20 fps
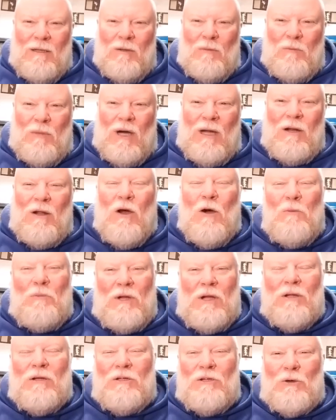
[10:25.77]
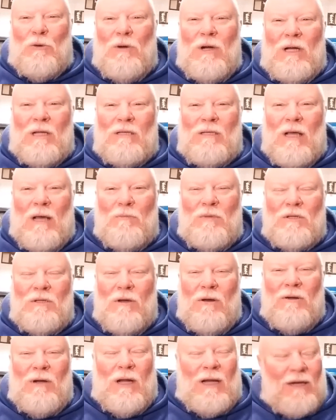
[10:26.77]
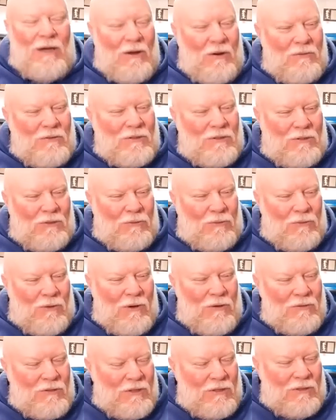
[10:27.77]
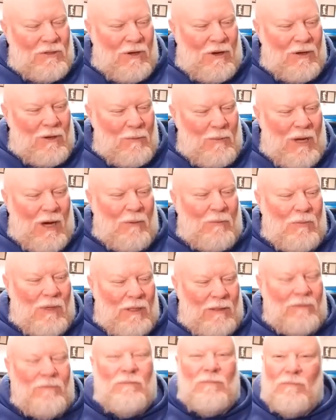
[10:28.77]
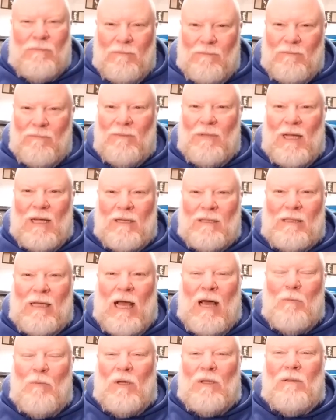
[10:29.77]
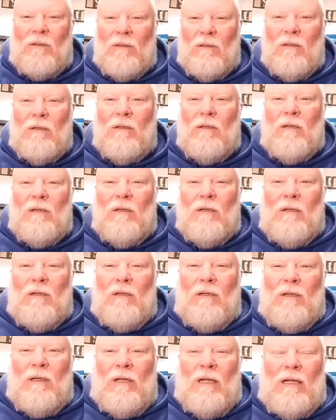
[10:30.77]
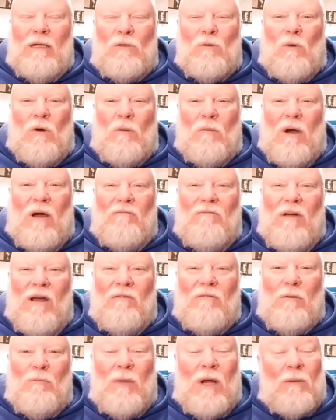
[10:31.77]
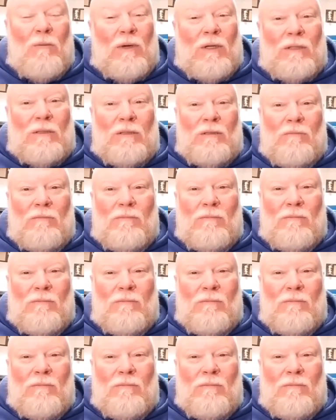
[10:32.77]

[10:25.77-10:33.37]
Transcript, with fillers: But hope you enjoyed this episode. I know it was a little gross to talk about, but things happen. And it's one of my favorite memories.